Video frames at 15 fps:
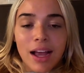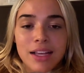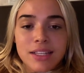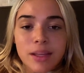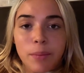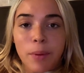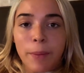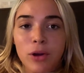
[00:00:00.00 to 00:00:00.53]

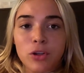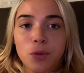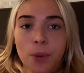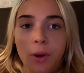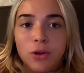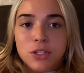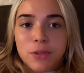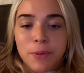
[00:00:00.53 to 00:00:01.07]
Guys, I'm about
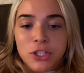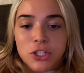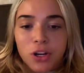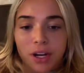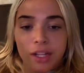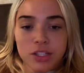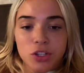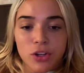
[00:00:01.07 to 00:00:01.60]
to post a
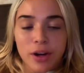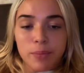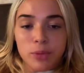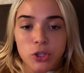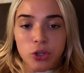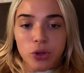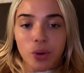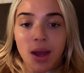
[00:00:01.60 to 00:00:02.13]
picture on
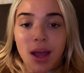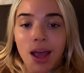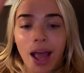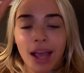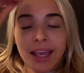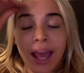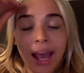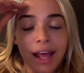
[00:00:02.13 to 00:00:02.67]
Instagram too.
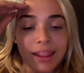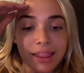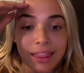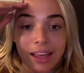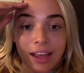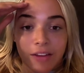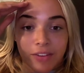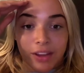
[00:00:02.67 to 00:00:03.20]
I
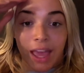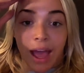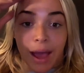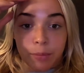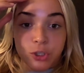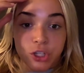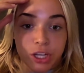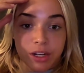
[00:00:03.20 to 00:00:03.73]
can't think of a
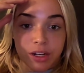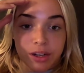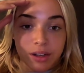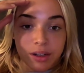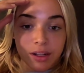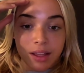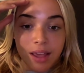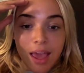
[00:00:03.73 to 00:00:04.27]

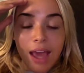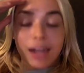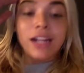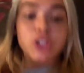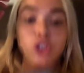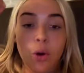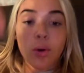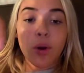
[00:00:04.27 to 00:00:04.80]
caption.
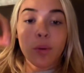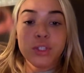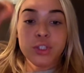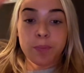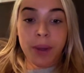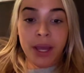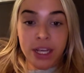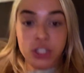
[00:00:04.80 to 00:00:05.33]
And I don't know
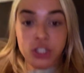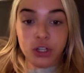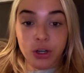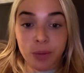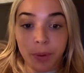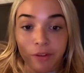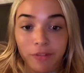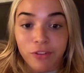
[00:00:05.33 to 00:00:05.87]
which
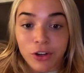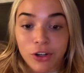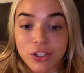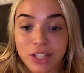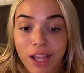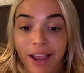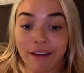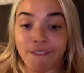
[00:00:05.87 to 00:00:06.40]
picture to put
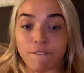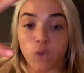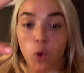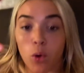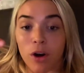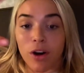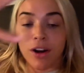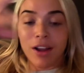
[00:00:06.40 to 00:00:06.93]
first. I have
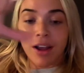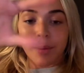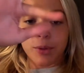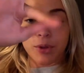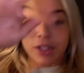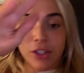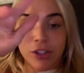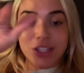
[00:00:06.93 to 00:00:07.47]
four. I'm
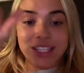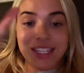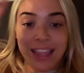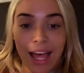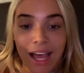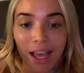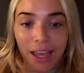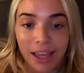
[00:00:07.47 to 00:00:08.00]
doing a little
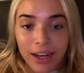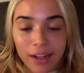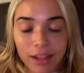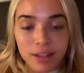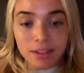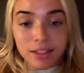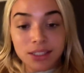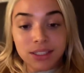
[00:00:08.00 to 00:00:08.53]

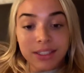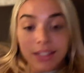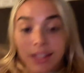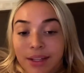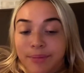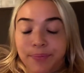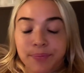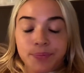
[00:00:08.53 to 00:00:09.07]
slide
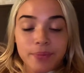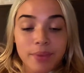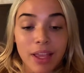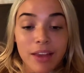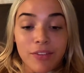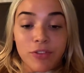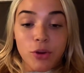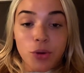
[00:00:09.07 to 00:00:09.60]

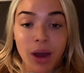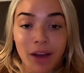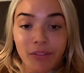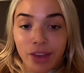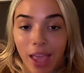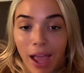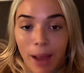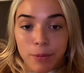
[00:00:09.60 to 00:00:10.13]
if you
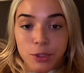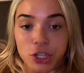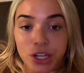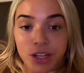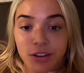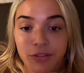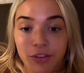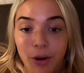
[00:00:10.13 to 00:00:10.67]
have a
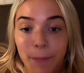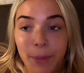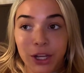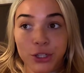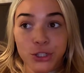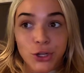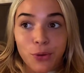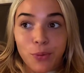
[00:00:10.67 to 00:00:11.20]
caption for a
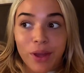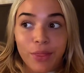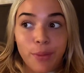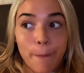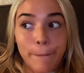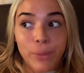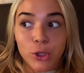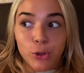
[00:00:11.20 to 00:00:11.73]
picture
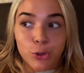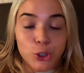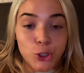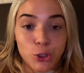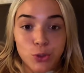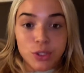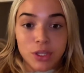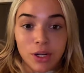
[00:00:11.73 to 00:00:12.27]
with blue
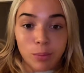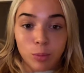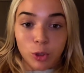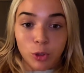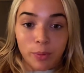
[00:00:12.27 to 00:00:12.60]
shoes and a